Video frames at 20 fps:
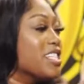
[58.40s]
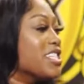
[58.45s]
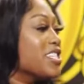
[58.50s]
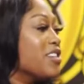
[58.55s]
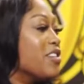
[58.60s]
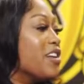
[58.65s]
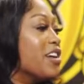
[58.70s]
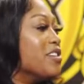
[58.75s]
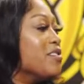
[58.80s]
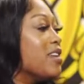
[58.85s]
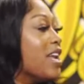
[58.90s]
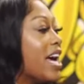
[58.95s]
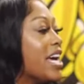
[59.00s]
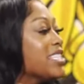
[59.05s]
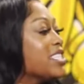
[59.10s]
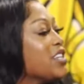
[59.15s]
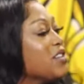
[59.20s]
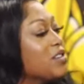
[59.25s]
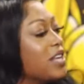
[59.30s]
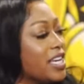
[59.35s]
is the girl you
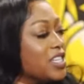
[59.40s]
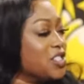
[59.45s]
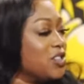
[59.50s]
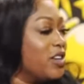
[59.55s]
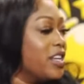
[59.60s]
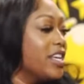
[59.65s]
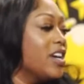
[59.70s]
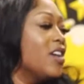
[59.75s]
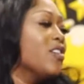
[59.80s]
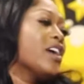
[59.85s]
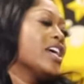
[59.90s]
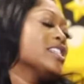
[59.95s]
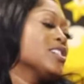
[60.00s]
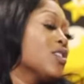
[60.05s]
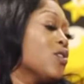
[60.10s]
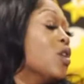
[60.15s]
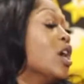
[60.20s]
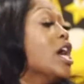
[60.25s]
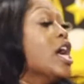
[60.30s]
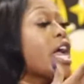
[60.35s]
like, so you like shorty, okay,
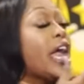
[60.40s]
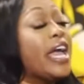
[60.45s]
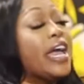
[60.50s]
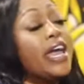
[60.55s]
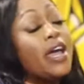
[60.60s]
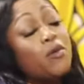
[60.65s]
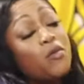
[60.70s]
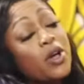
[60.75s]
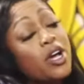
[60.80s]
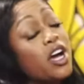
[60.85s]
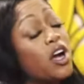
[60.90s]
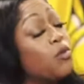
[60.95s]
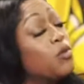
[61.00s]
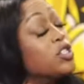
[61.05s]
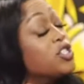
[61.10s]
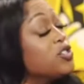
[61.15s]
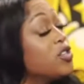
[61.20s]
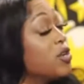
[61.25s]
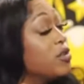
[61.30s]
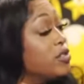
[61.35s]
so and, and with her,
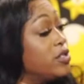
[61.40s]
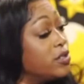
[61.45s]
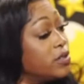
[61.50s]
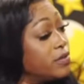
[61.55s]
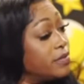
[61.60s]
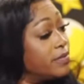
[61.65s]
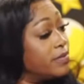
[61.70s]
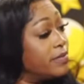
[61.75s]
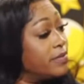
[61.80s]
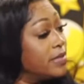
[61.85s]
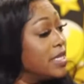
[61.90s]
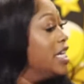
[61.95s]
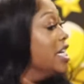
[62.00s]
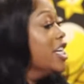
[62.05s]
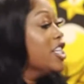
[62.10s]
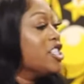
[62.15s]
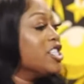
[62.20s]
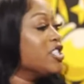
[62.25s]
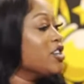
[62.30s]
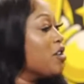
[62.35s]
what you gonna do?
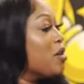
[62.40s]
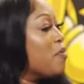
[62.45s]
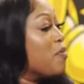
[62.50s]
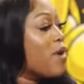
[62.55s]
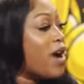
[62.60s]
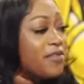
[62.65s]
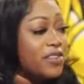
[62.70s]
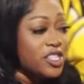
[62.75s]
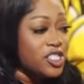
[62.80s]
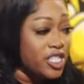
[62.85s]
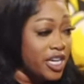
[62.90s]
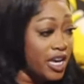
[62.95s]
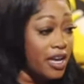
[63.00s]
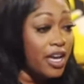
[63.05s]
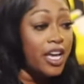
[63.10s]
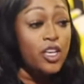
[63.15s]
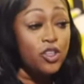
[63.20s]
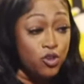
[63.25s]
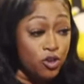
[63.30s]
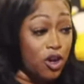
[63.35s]
She's on a private
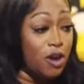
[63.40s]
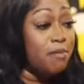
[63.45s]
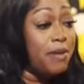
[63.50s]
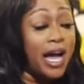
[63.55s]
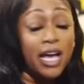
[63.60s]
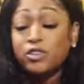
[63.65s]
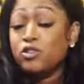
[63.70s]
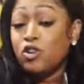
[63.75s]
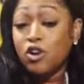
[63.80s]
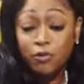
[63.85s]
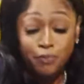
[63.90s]
jet. You gonna buy? You gonna